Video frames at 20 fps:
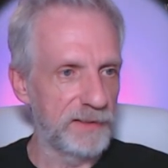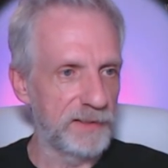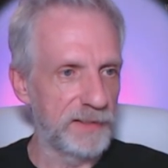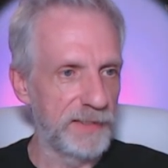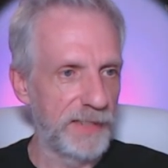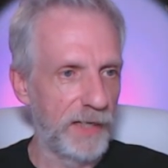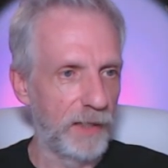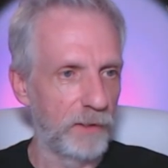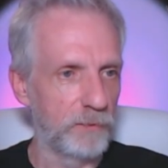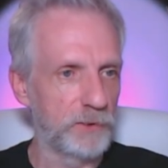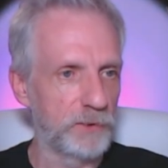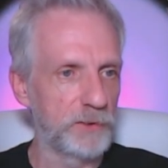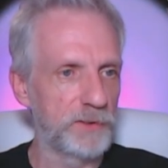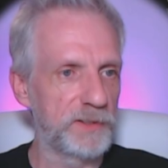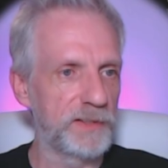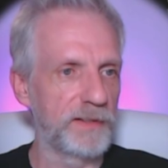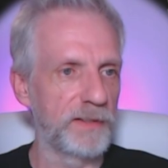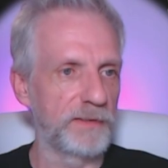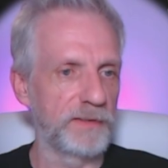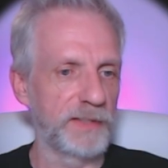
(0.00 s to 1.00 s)
this now, we should
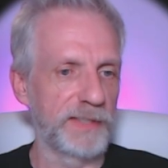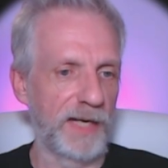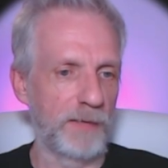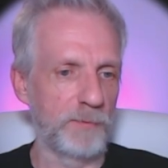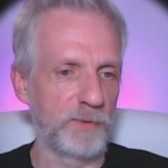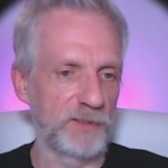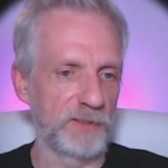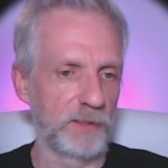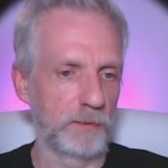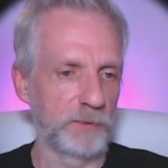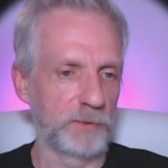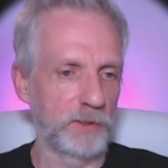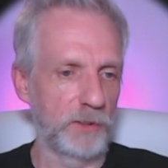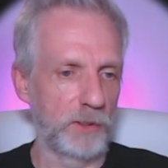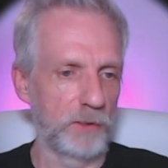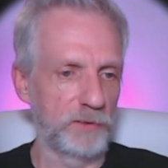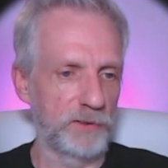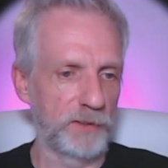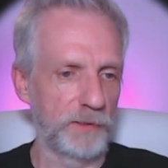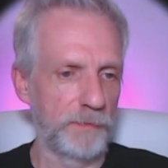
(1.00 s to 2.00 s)
see that the camera is a little bit
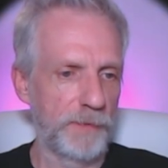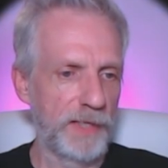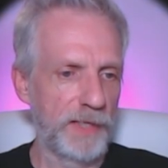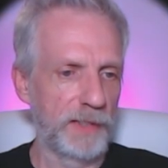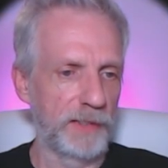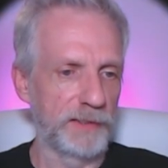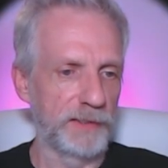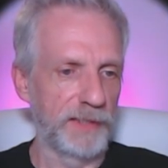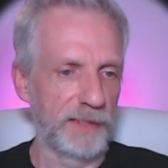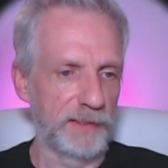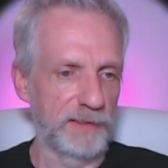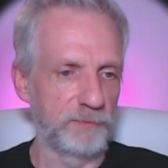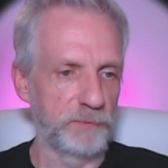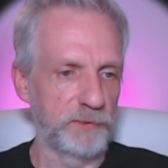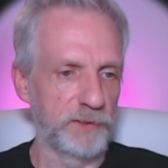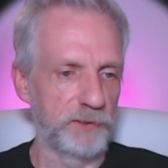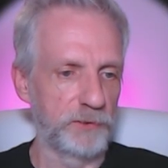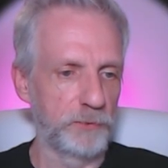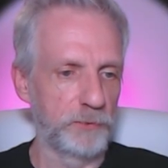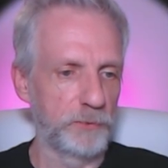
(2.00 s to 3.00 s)
closer. And yes,
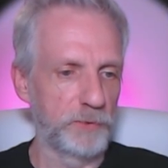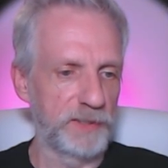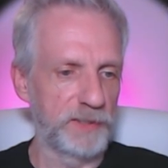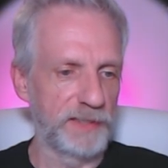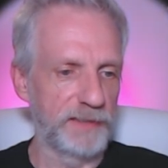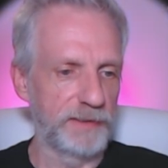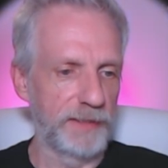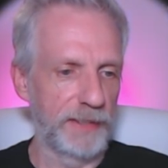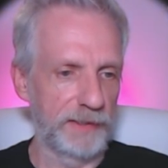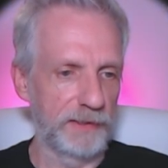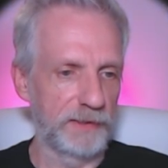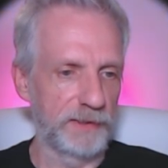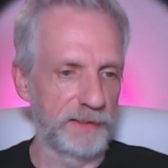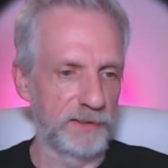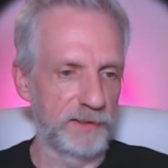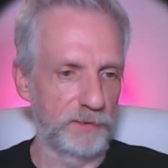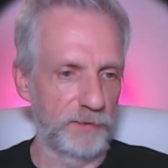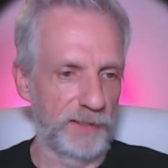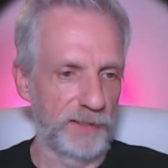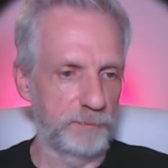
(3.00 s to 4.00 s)
we do see that
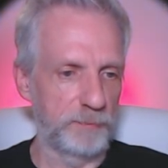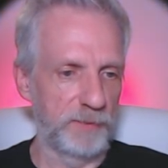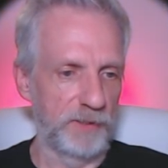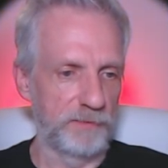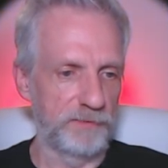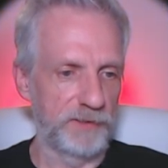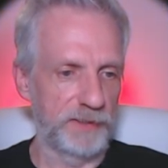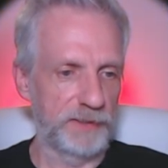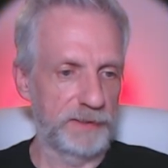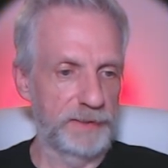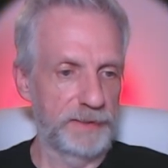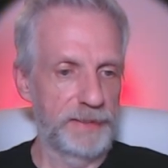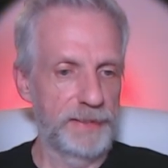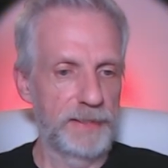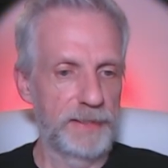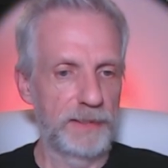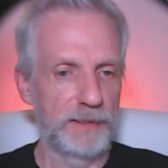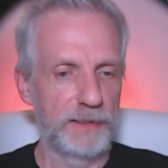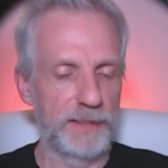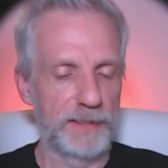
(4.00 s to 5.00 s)
indeed. So that's perfect.
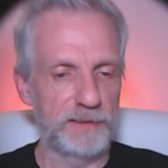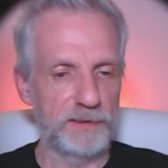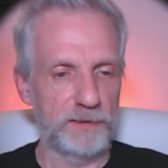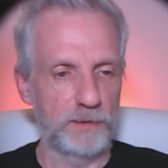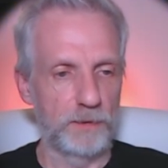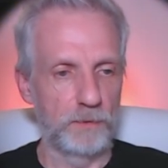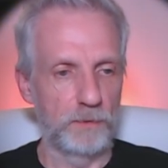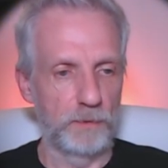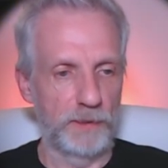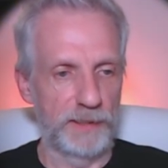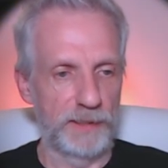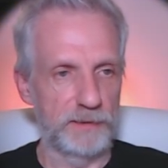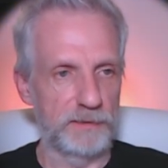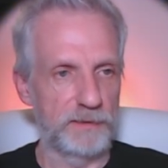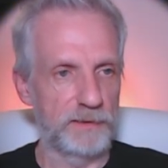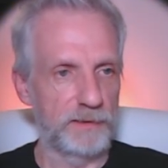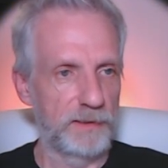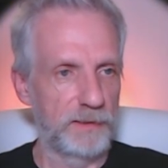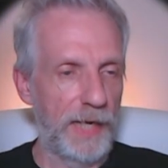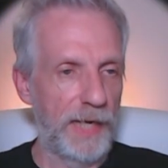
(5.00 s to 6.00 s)
Let's go
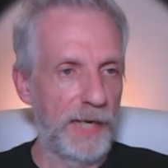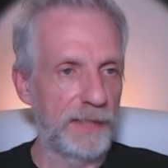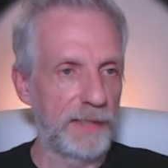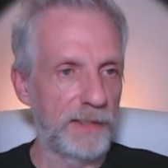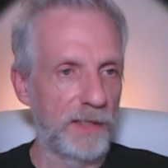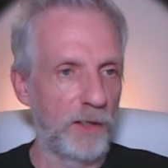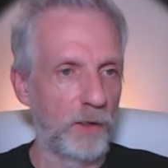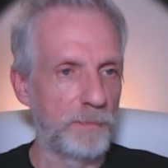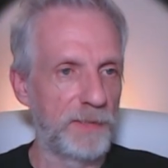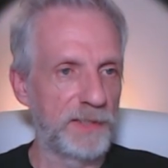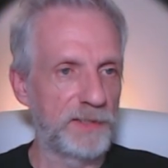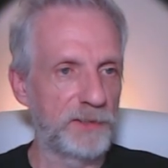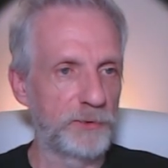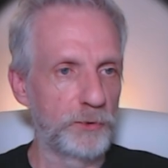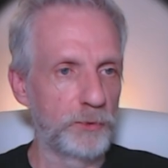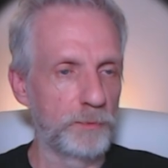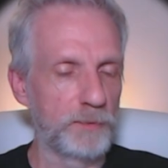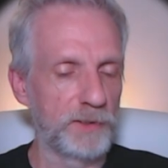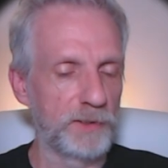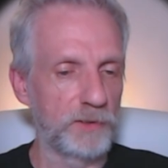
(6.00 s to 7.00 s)
and add our
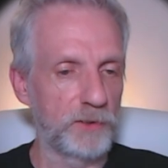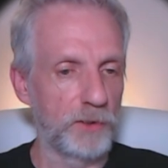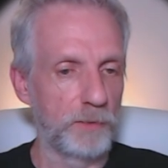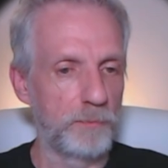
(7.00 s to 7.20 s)
metahuman